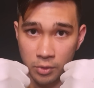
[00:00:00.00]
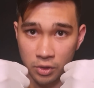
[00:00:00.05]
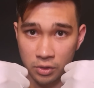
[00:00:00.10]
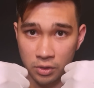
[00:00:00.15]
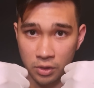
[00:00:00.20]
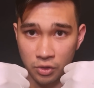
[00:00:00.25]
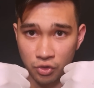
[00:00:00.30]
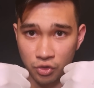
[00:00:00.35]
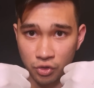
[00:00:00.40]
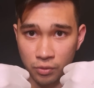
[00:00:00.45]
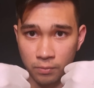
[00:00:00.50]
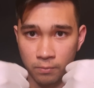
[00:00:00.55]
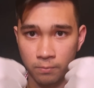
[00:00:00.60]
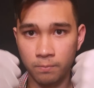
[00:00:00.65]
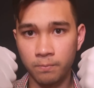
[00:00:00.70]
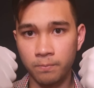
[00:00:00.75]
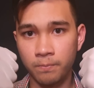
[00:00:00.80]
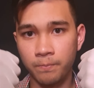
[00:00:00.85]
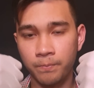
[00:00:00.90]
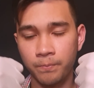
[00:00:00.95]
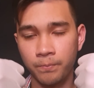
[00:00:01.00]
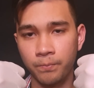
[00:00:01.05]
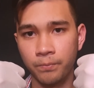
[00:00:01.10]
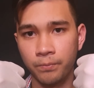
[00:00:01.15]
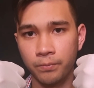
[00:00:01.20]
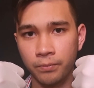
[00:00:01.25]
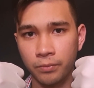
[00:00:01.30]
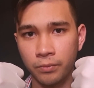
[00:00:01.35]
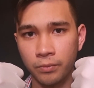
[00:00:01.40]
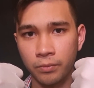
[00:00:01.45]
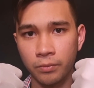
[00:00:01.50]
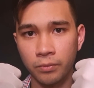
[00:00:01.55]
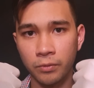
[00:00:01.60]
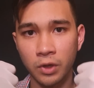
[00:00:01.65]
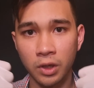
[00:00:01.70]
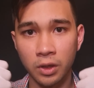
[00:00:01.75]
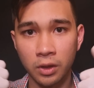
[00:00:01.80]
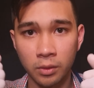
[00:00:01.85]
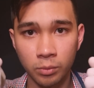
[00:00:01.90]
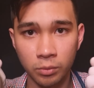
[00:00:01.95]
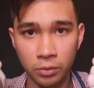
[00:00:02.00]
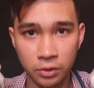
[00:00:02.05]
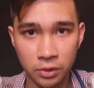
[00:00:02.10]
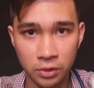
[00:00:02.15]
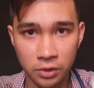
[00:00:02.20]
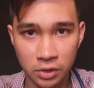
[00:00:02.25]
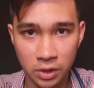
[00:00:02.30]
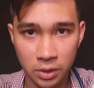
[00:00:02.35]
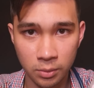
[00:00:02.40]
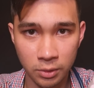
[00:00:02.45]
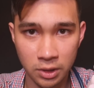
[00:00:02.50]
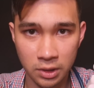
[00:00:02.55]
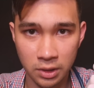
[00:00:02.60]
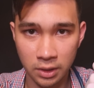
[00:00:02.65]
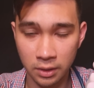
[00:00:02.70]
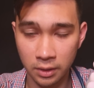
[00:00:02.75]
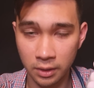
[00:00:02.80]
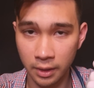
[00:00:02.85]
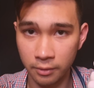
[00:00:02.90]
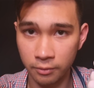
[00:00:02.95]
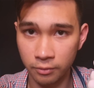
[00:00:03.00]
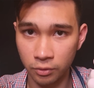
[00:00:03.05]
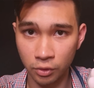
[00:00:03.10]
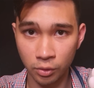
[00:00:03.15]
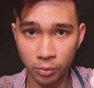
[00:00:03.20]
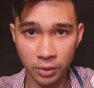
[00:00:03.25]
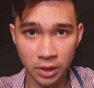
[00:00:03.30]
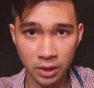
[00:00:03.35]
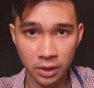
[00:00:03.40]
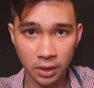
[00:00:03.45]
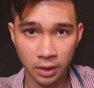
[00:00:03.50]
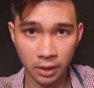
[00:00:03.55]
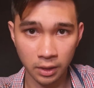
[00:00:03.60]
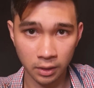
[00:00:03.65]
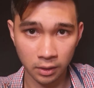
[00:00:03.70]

extension. Please imitate that for me.